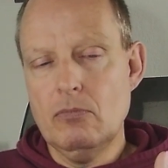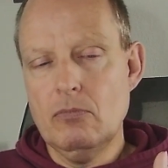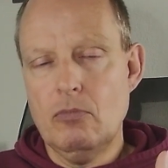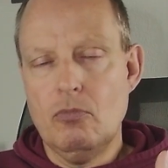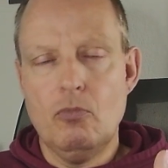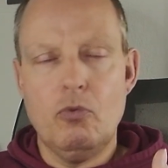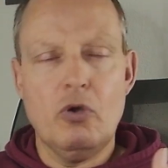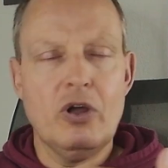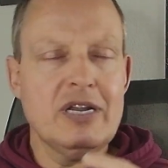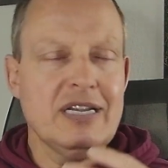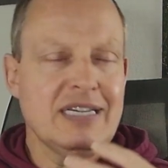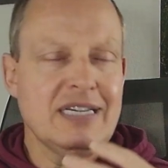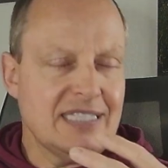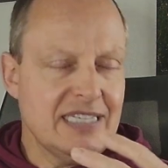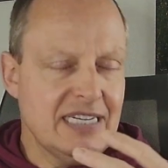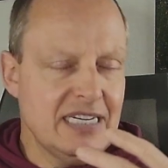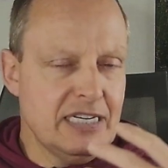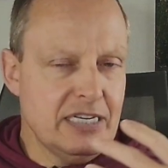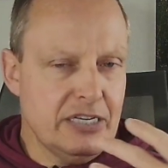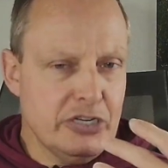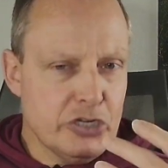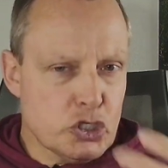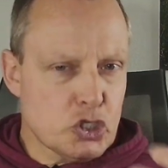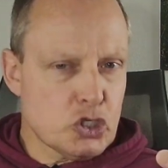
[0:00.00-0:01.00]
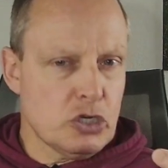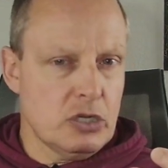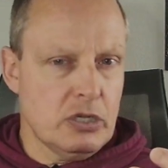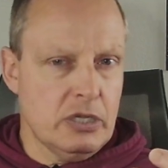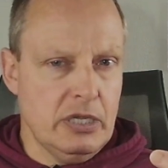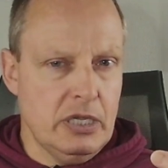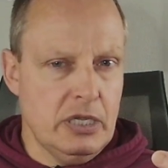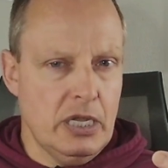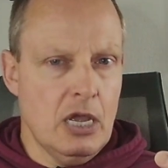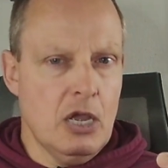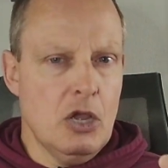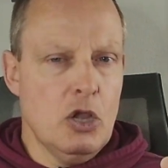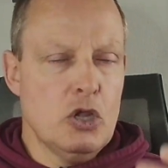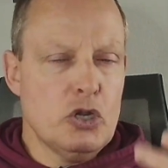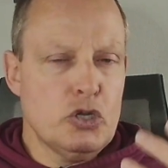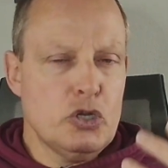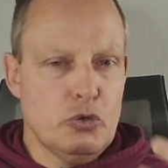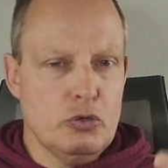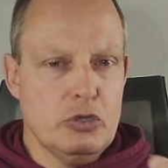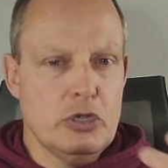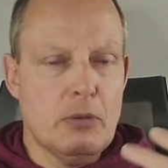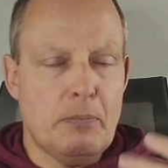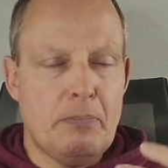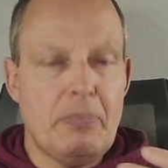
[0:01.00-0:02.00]
what is initially
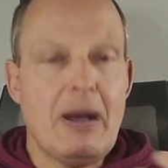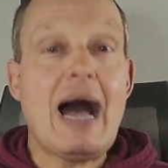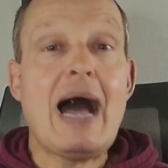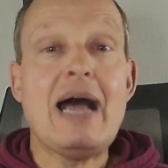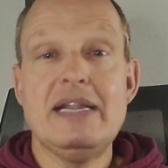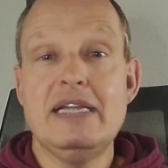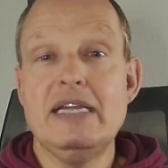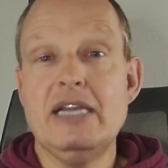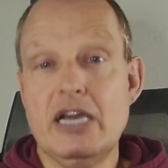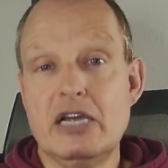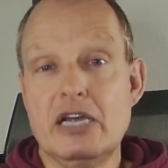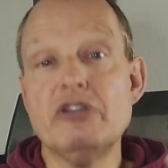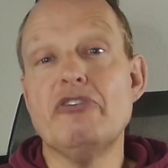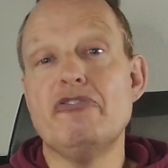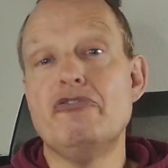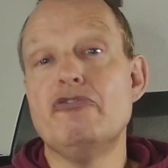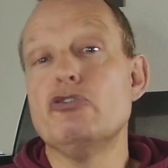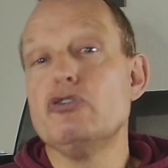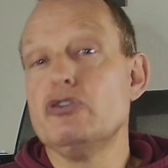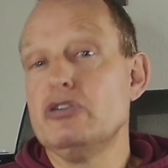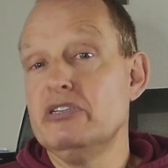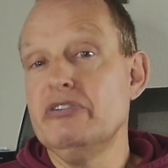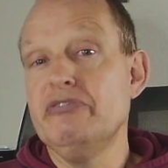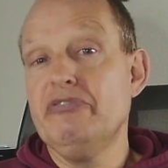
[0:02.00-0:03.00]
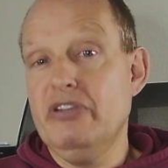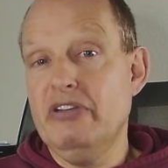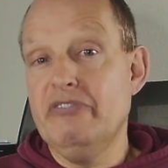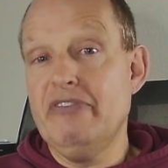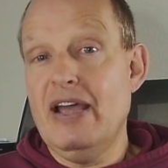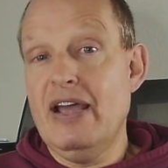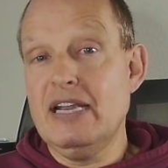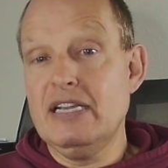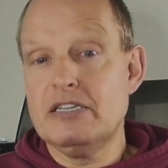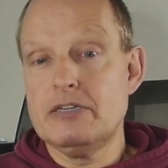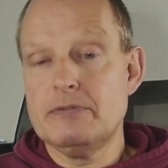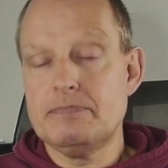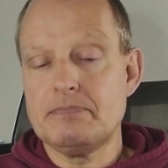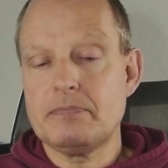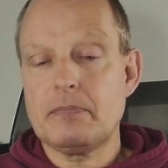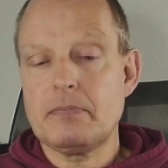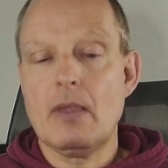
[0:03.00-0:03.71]
to your body an aversive event.